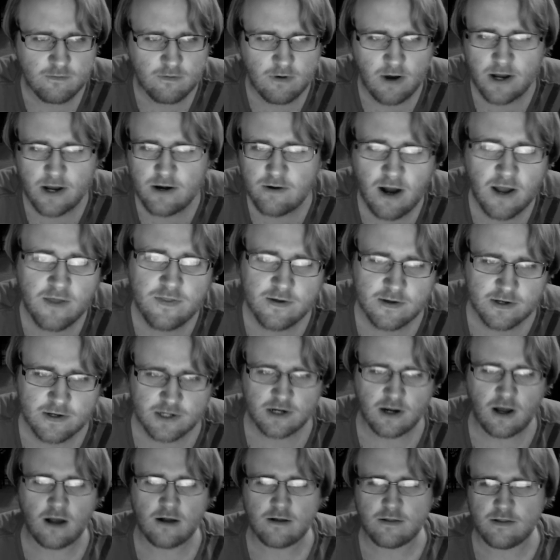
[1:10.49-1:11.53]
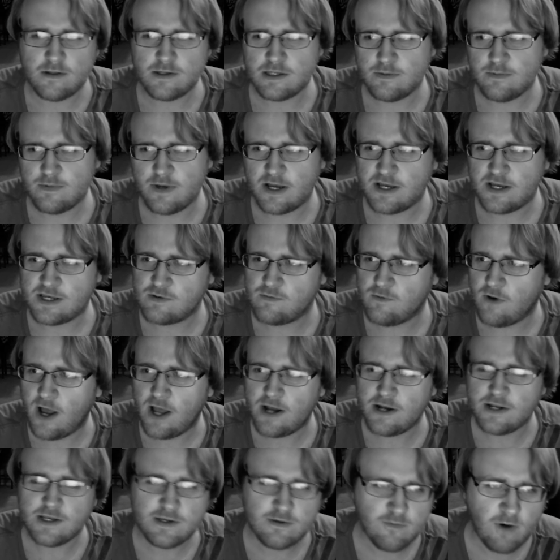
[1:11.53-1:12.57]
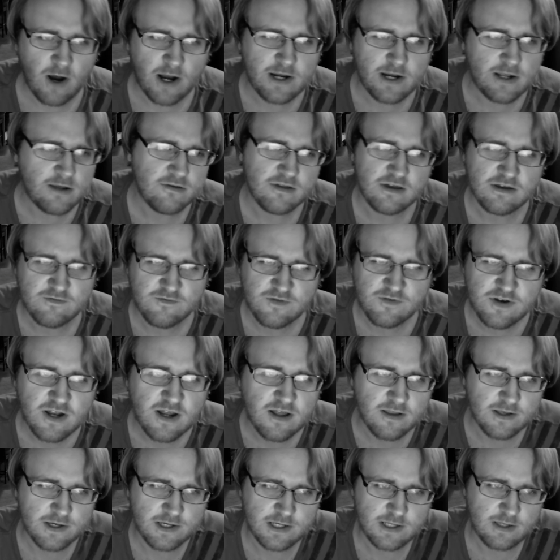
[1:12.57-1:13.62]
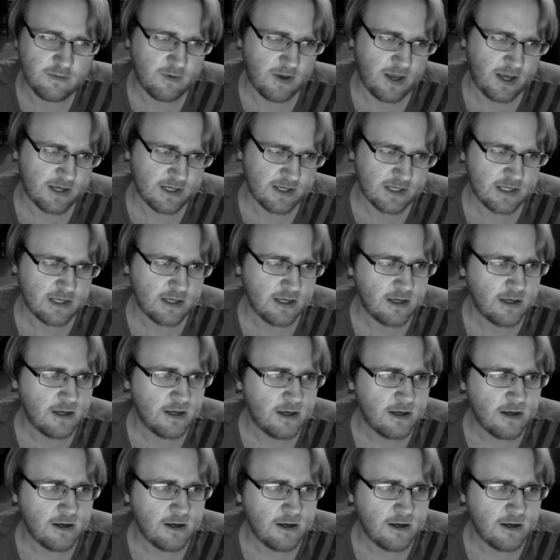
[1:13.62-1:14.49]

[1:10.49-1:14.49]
Why do I think chocolate's the best? Why do you think vanilla's the best?